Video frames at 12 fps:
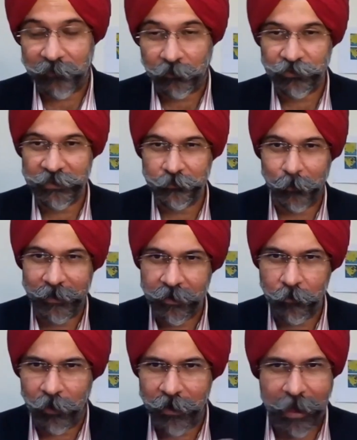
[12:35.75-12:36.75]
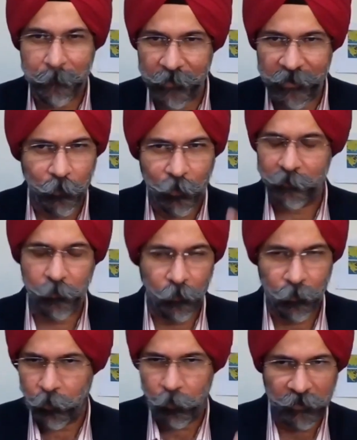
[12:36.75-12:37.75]
Now she's wondering what happened, what,
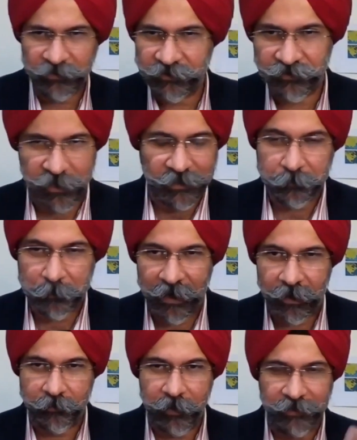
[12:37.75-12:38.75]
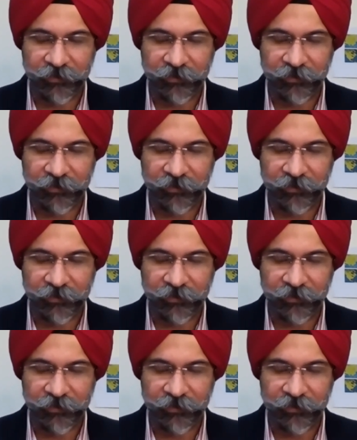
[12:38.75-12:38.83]
what just transpired, right?